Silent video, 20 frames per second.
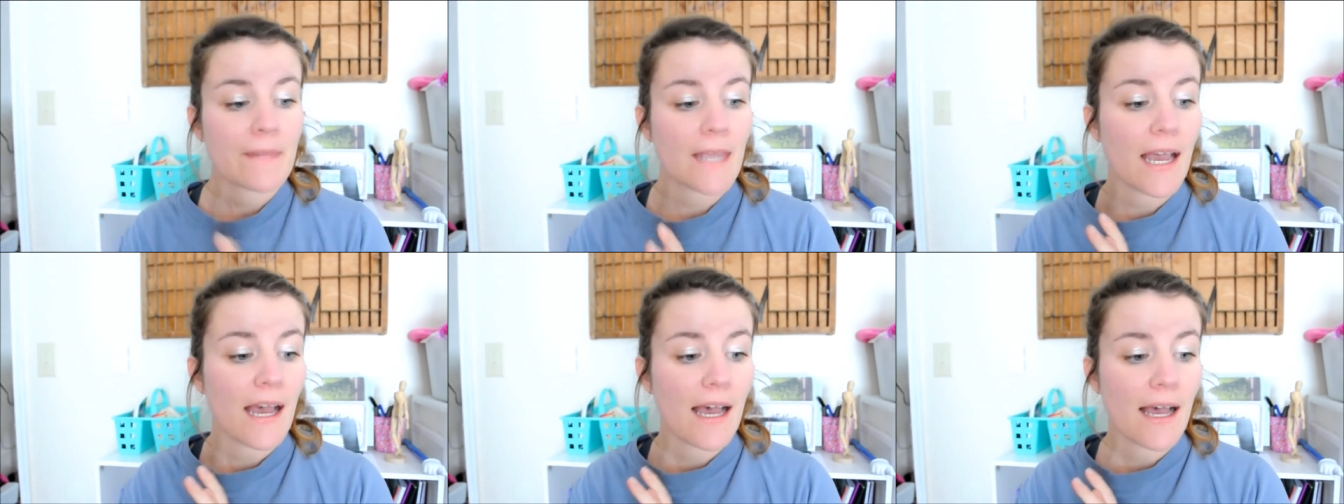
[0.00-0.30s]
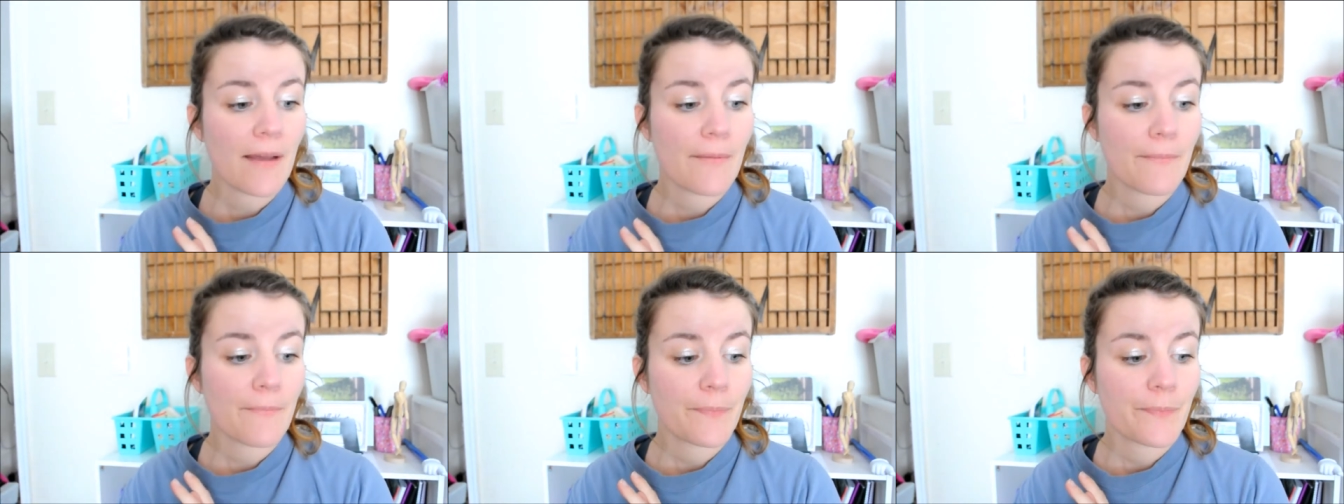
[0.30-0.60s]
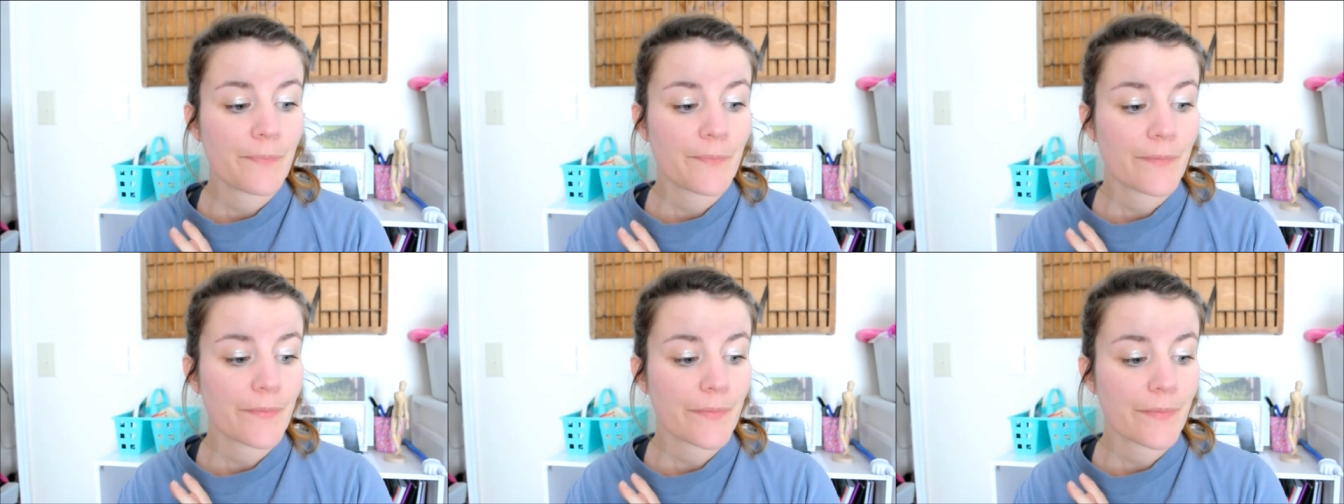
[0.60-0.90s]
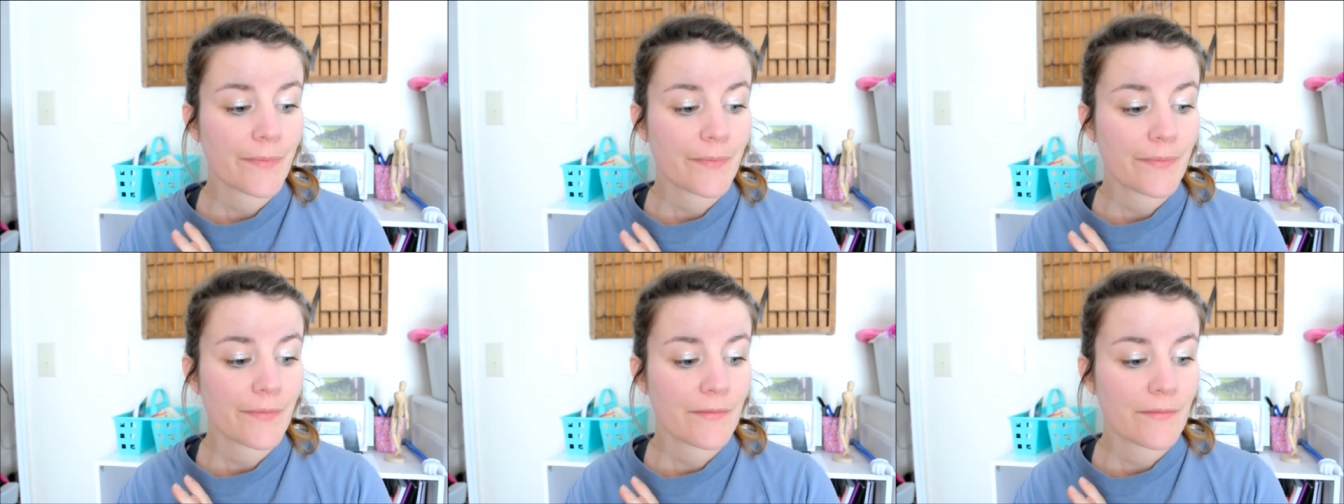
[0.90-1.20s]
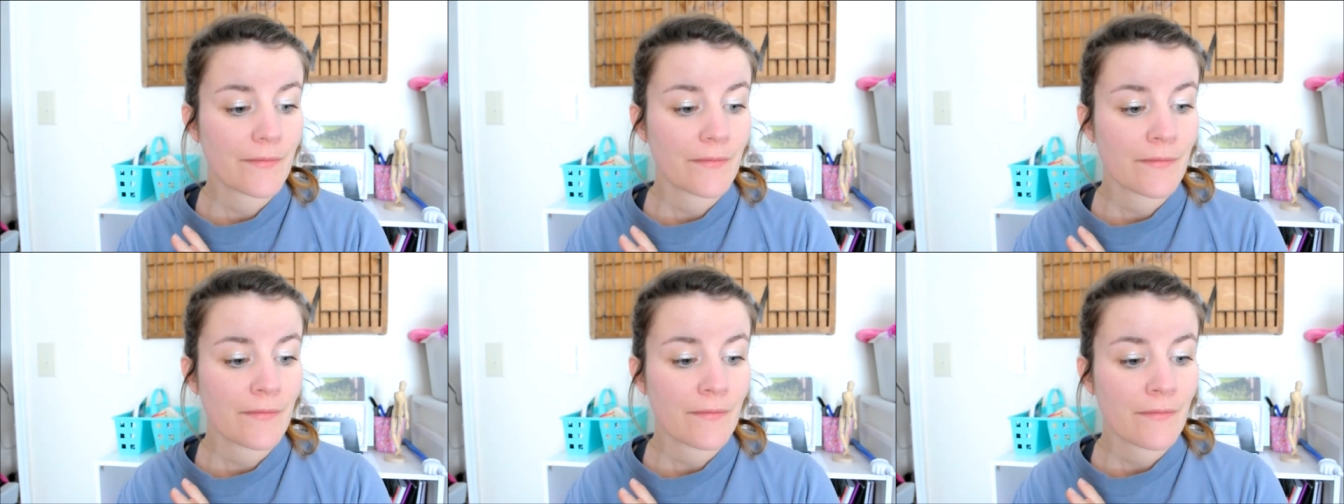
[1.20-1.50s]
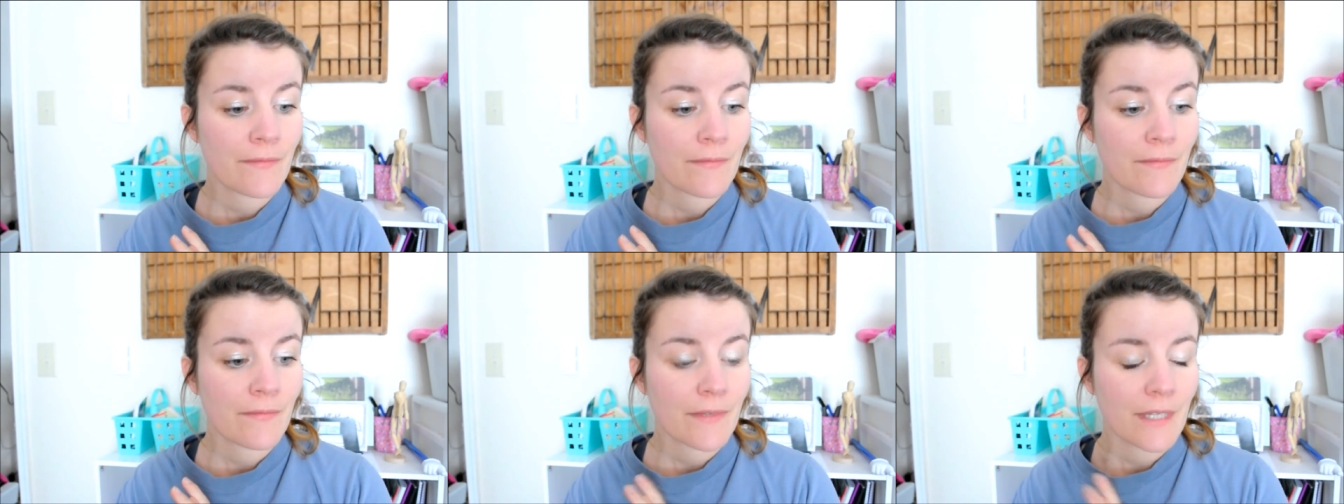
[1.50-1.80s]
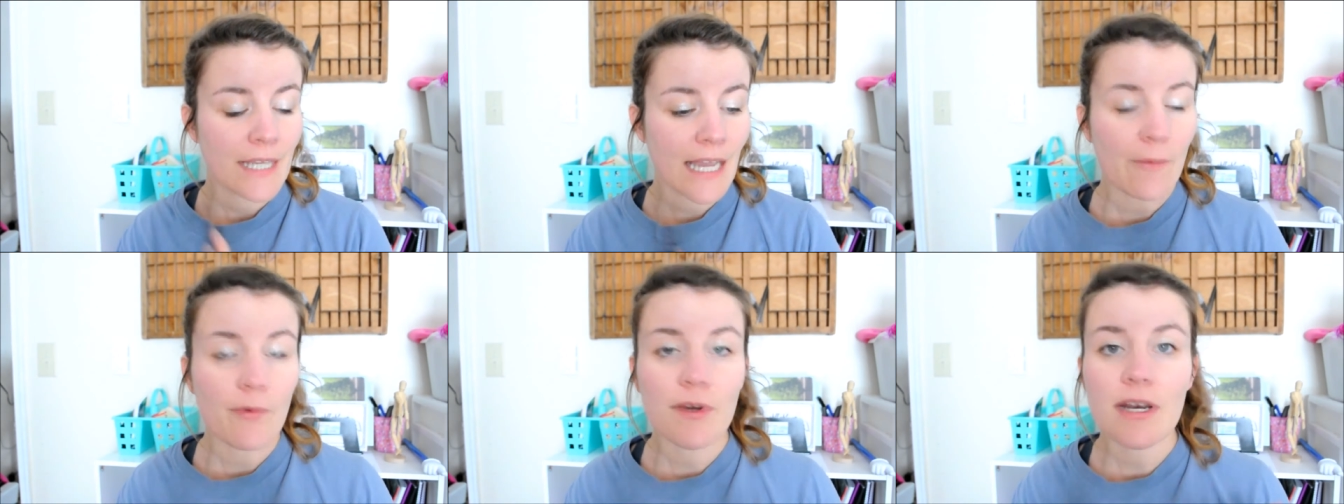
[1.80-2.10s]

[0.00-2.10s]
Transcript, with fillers: Um, yeah,